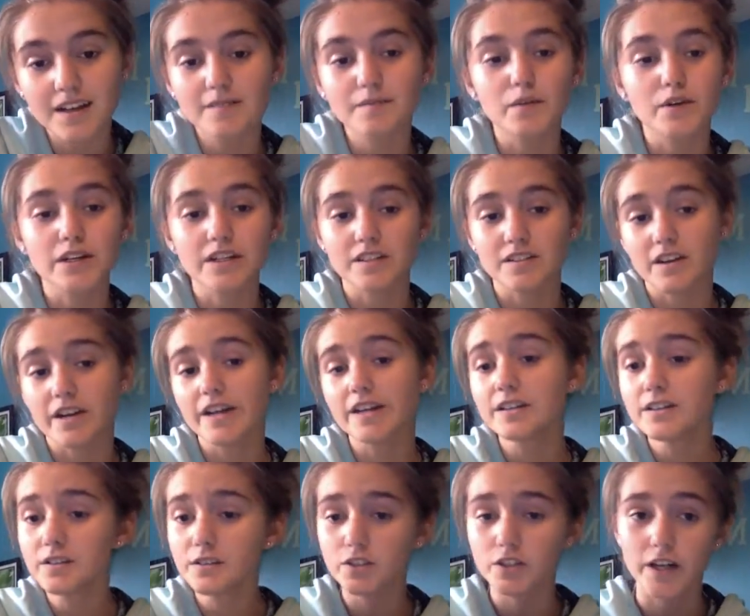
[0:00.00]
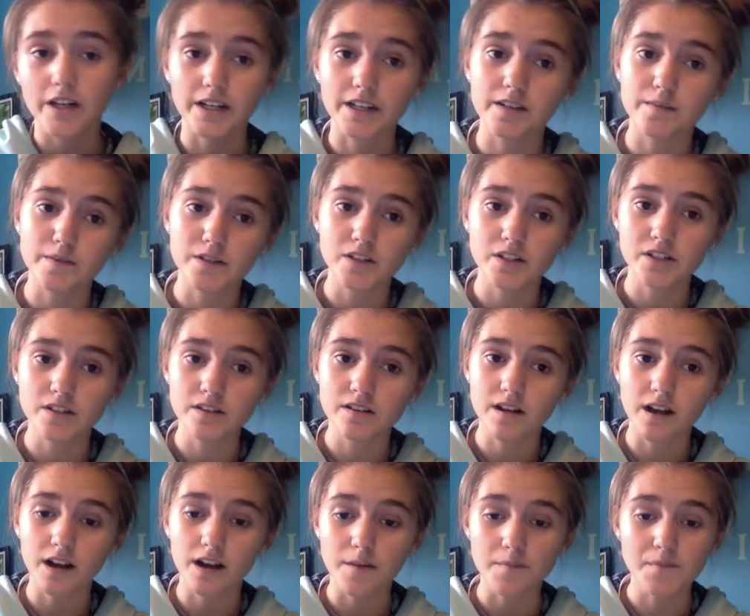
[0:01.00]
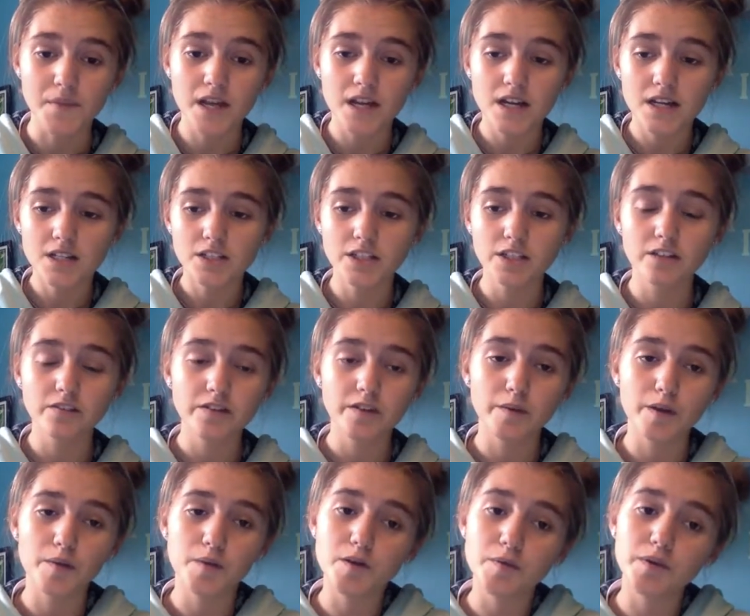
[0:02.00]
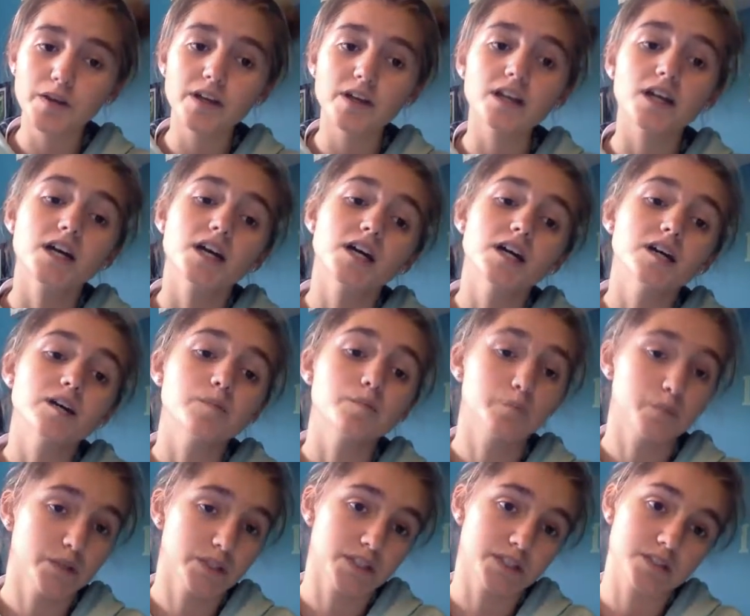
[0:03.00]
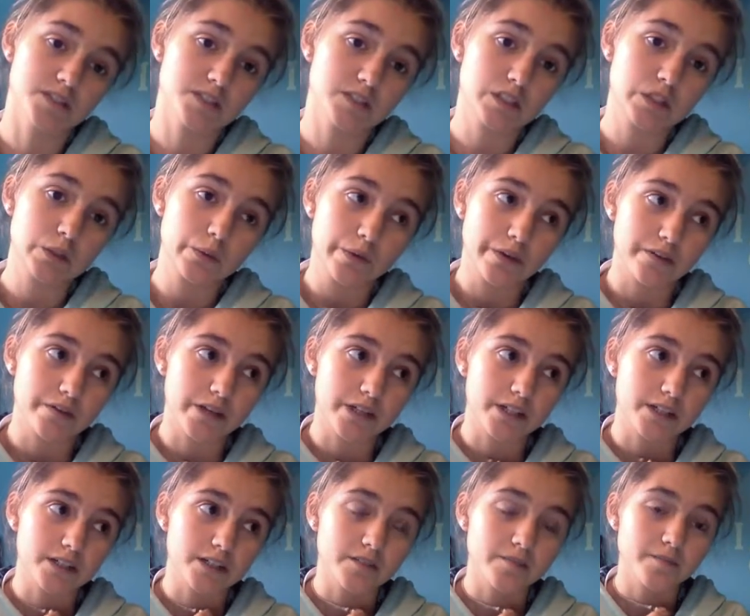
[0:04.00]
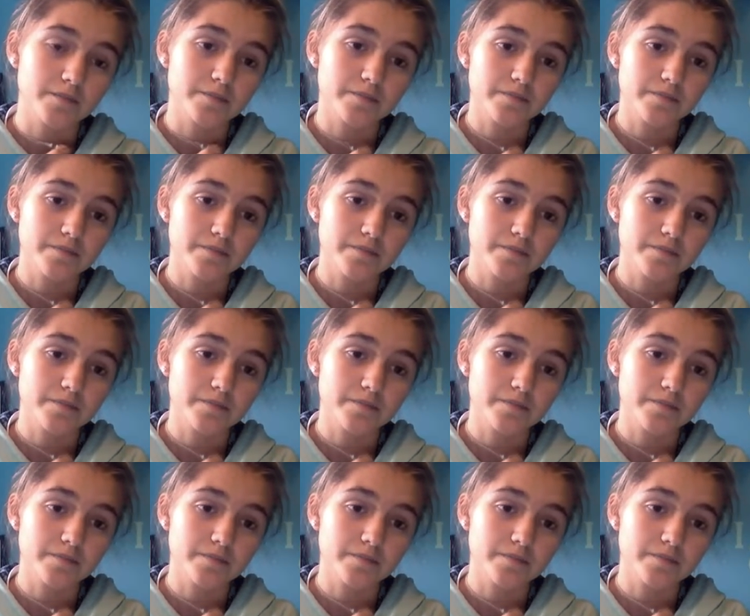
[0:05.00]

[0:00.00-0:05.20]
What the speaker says: I'm really sorry. I do try to keep this channel family appropriate, but quite frankly,